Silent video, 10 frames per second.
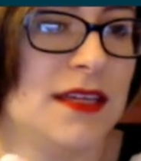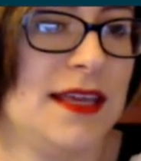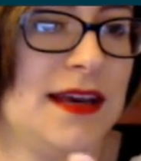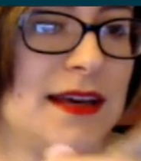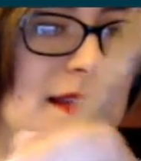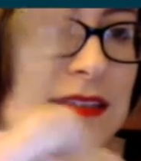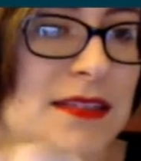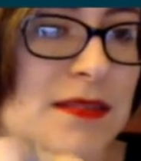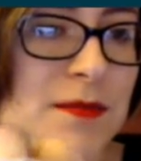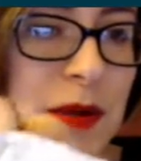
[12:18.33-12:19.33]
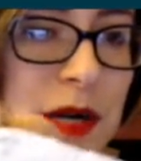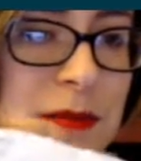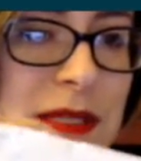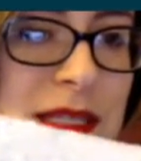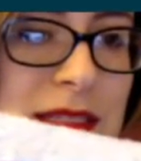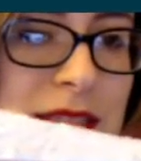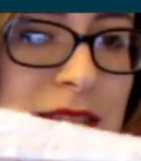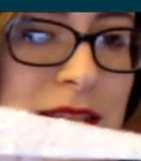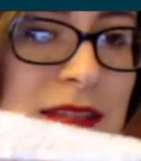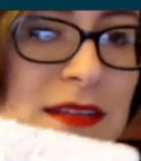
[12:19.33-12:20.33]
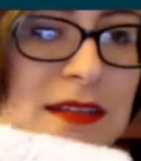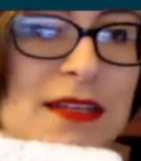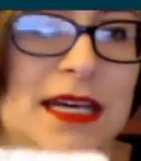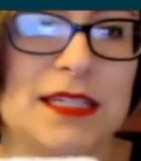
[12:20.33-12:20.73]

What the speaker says: Yeah, that's permanent. I